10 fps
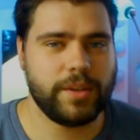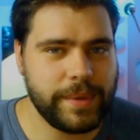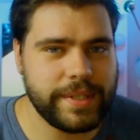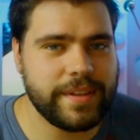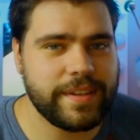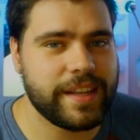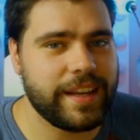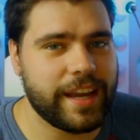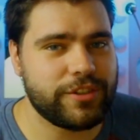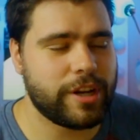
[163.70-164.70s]
So we see the
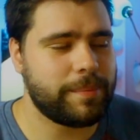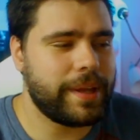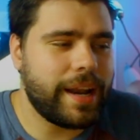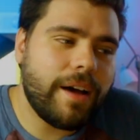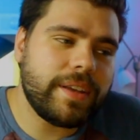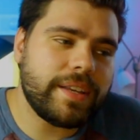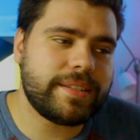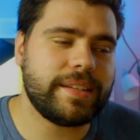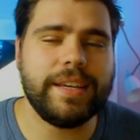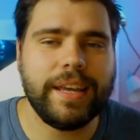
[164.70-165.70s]
skinny guy trip, and
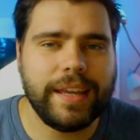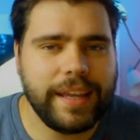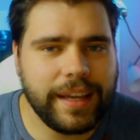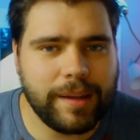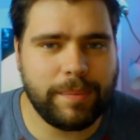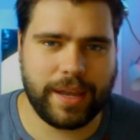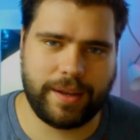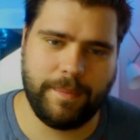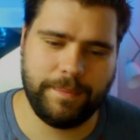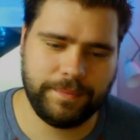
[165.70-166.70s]
obviously, he can get back up.